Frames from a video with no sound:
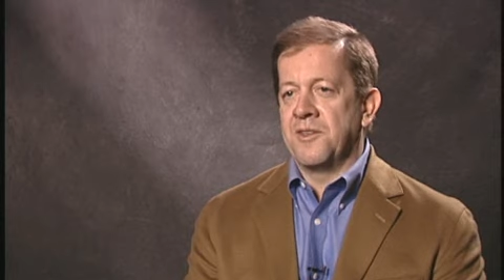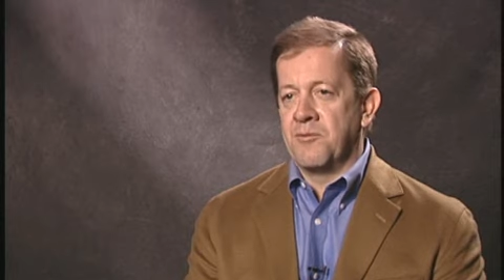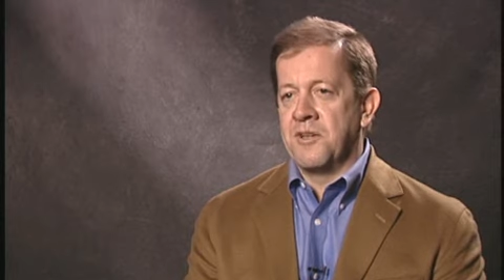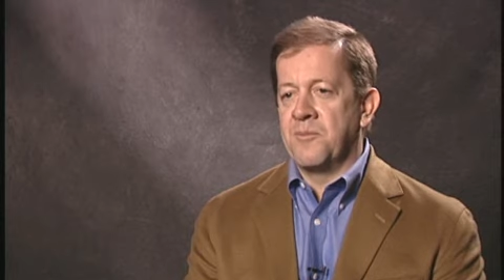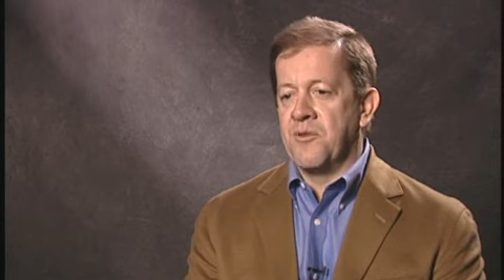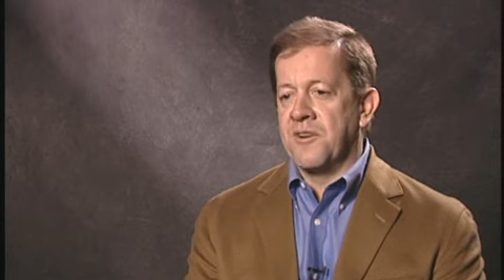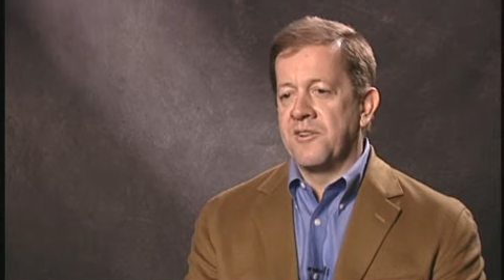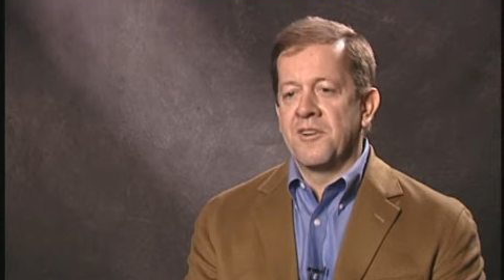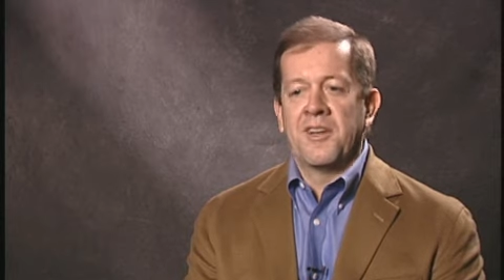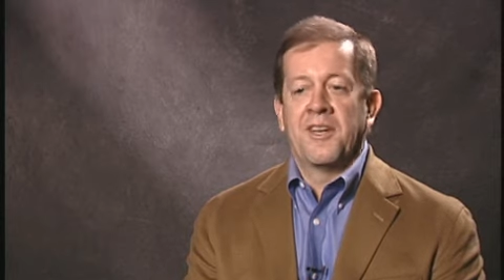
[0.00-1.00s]
3D
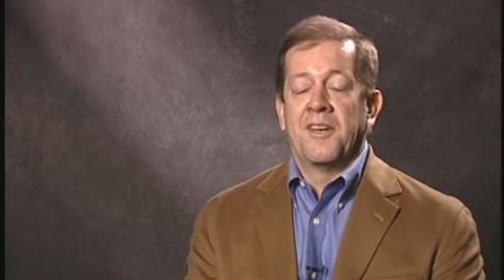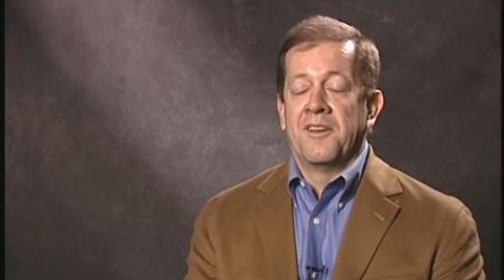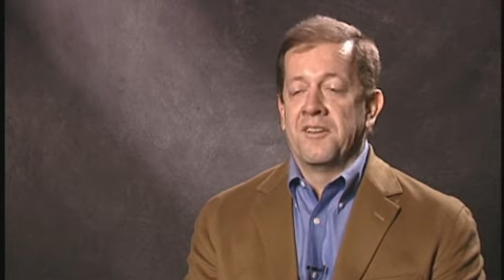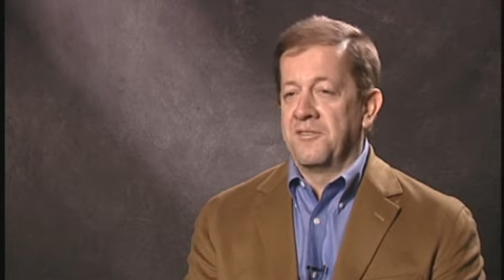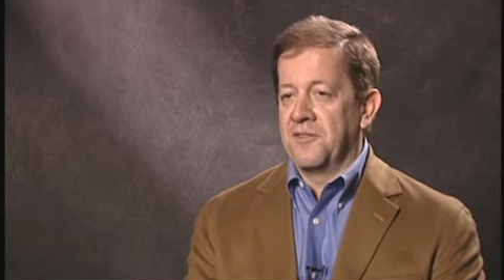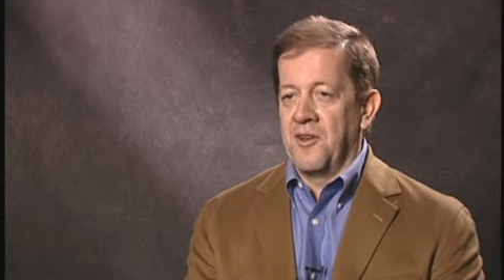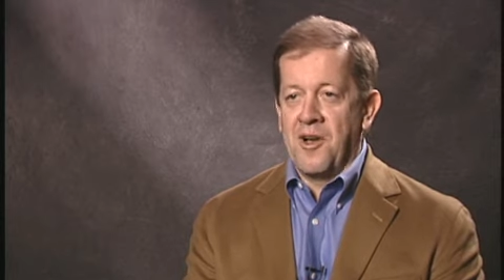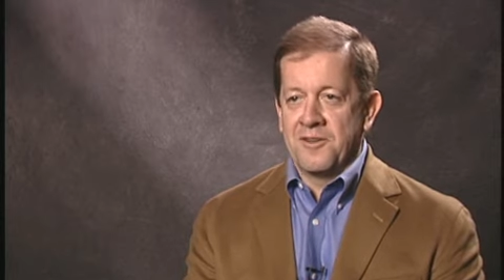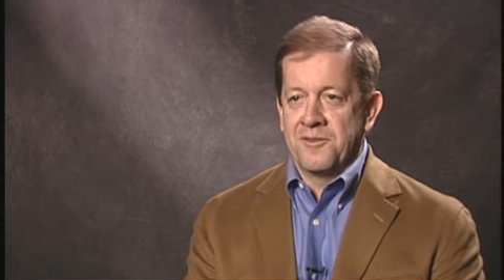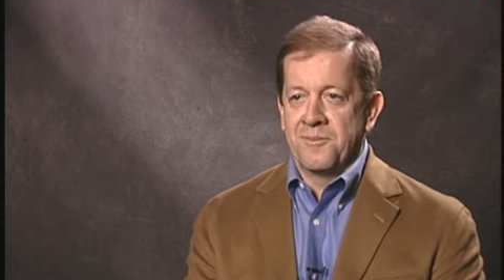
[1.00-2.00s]
printer is
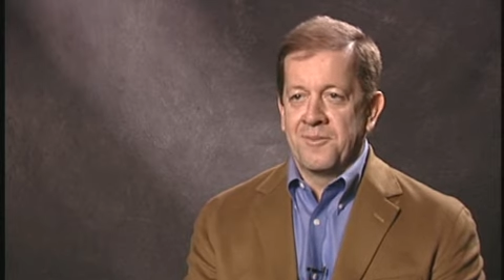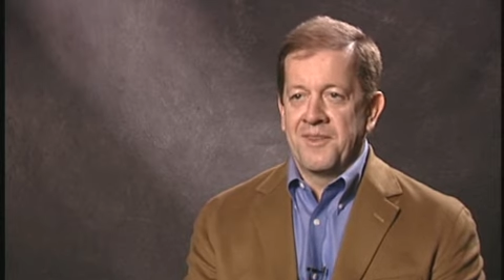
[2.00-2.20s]
awesome.